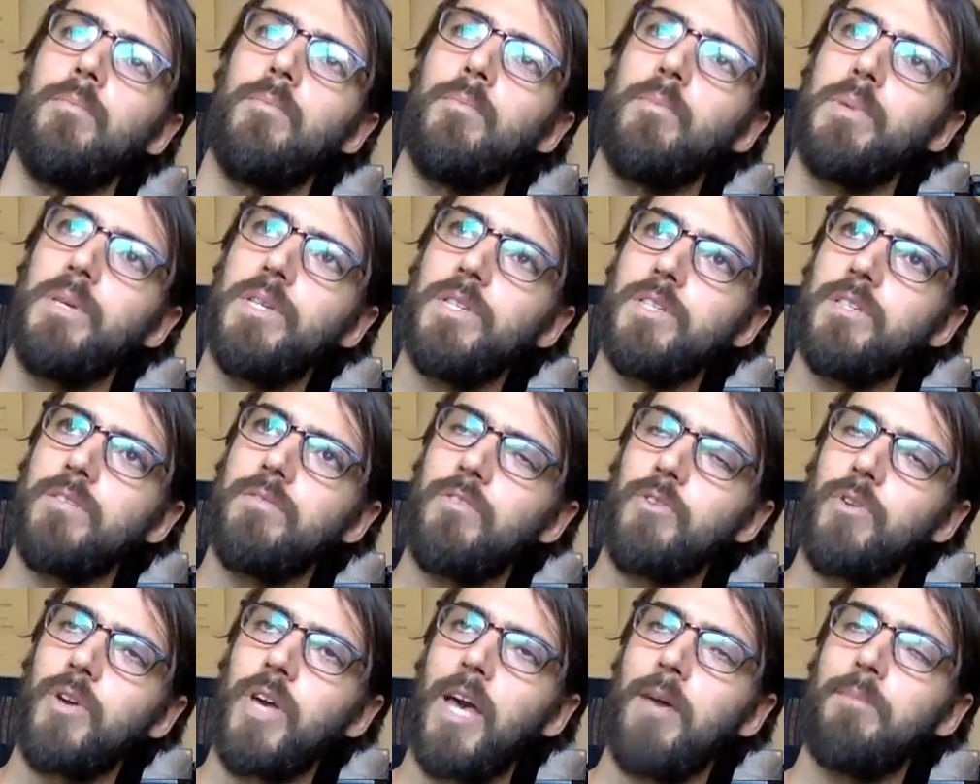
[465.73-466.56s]
Pieces of
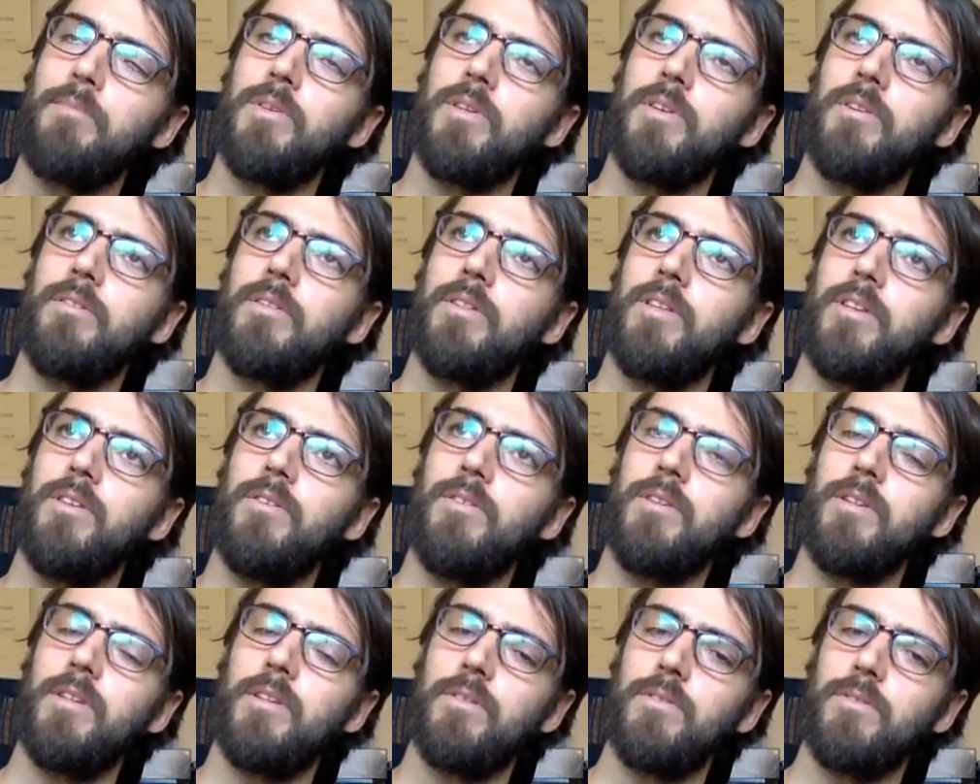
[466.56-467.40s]
vocabulary that you
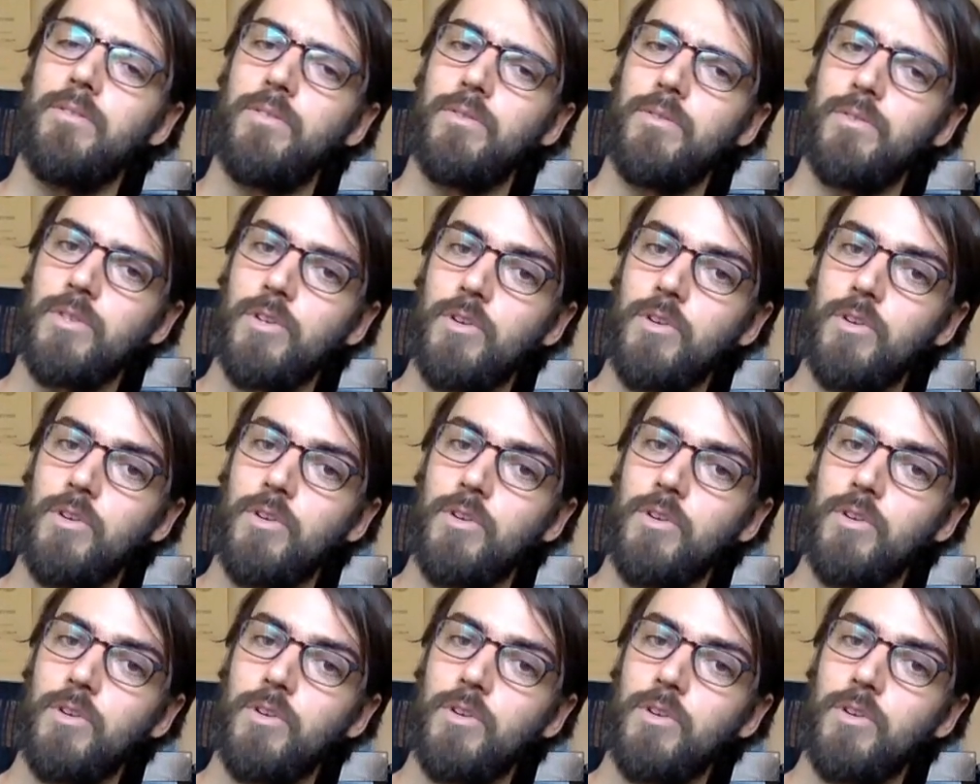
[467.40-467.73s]
can either use